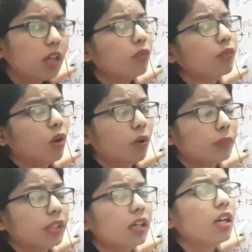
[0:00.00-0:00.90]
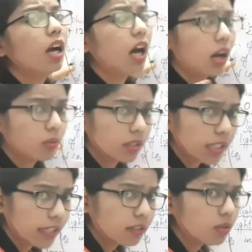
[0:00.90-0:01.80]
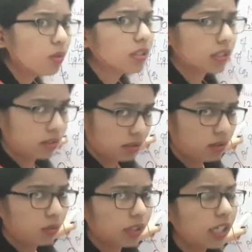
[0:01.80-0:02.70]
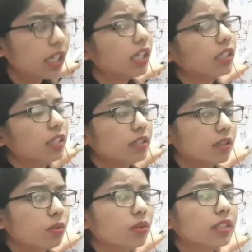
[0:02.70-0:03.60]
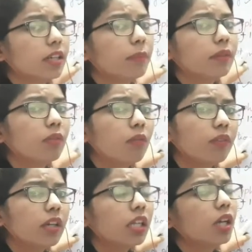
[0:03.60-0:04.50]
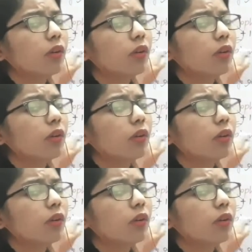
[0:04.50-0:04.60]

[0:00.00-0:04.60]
From the outside sources. Okay, the CO2 is coming from where?